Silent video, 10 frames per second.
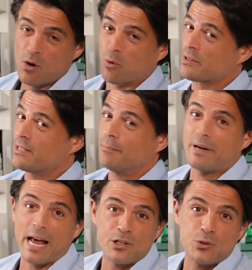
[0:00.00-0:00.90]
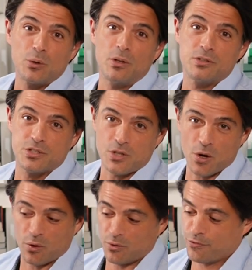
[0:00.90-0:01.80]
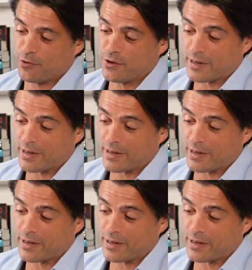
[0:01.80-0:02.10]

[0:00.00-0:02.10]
or some natural stone for your